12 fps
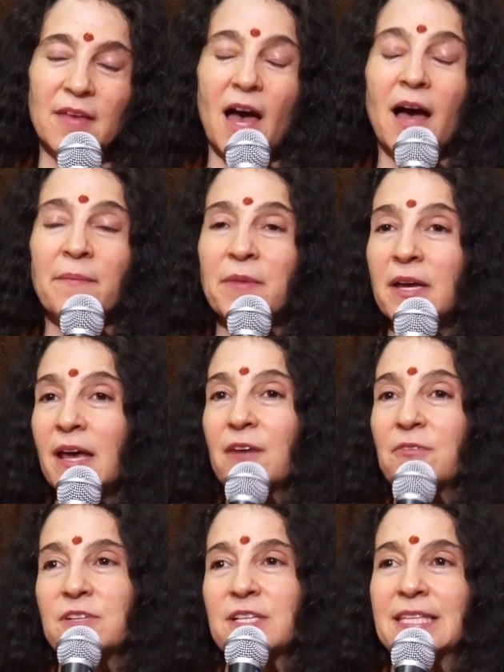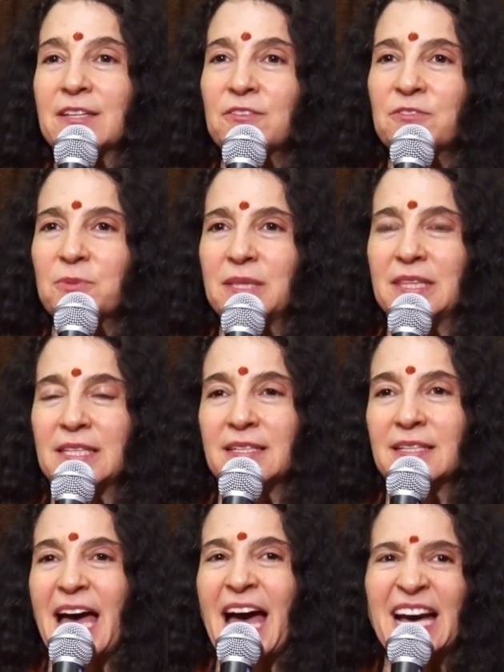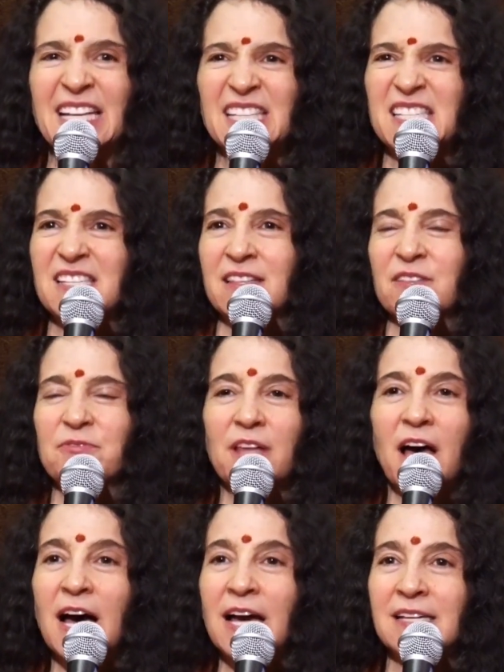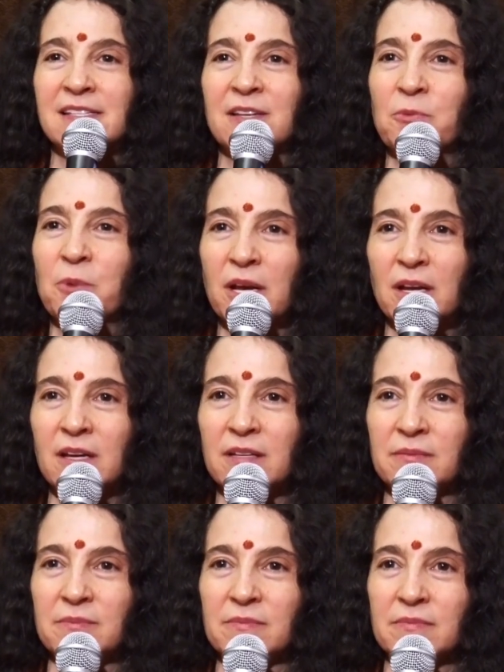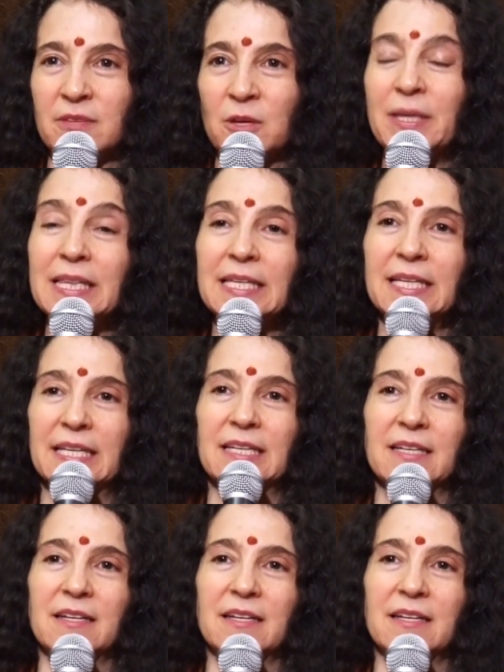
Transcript: I'm going to have to live with the ants and the flies and whatnot. We clean it.